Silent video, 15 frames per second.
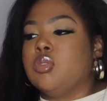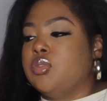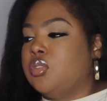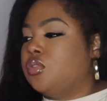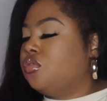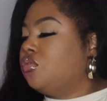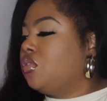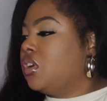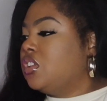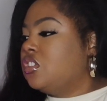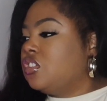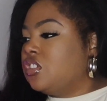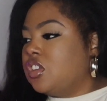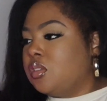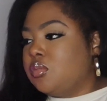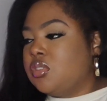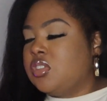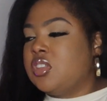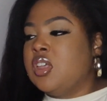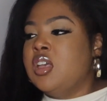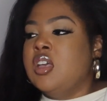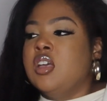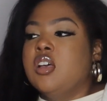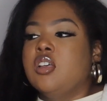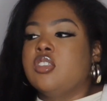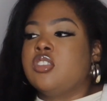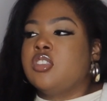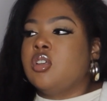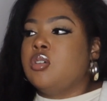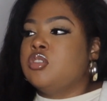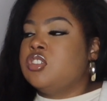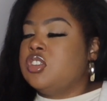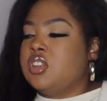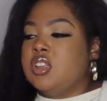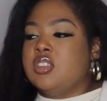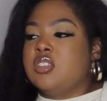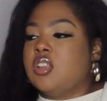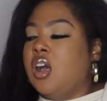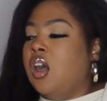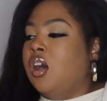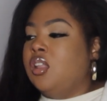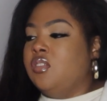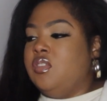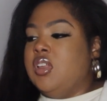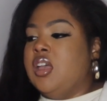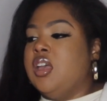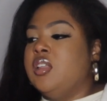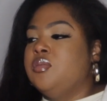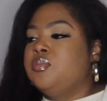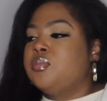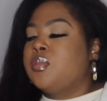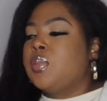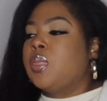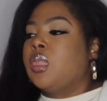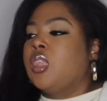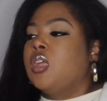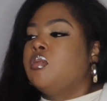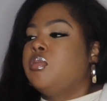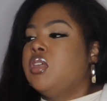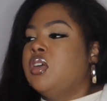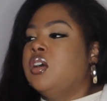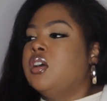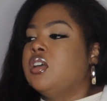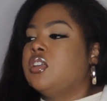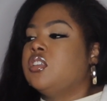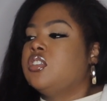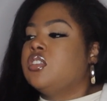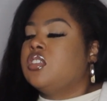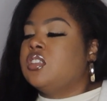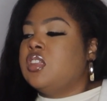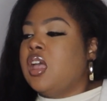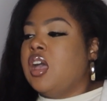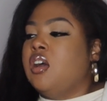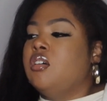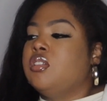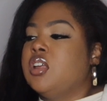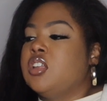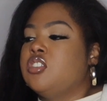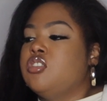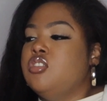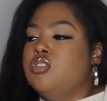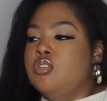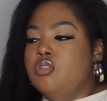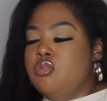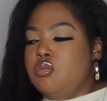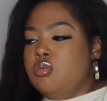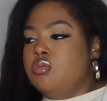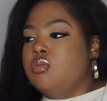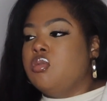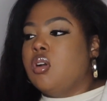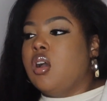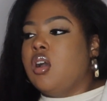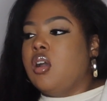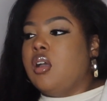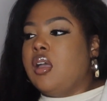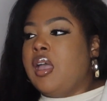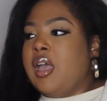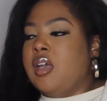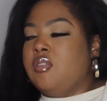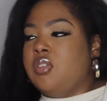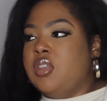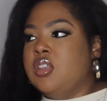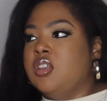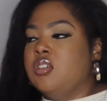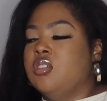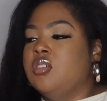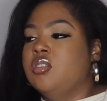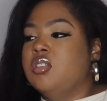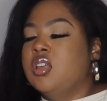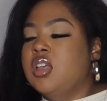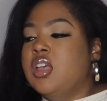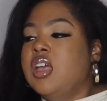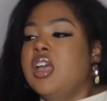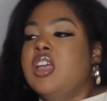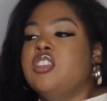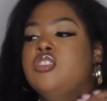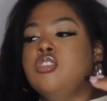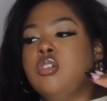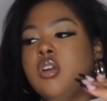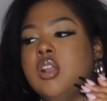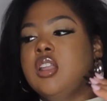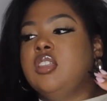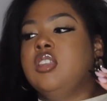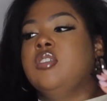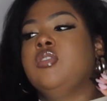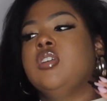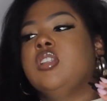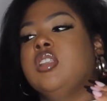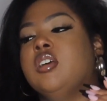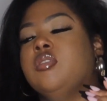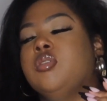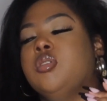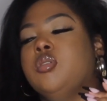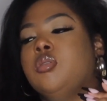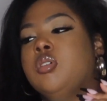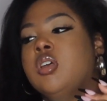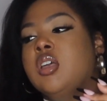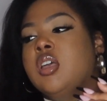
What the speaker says: for friendships, associates, all of that. Because now that you have healed and you're at a different level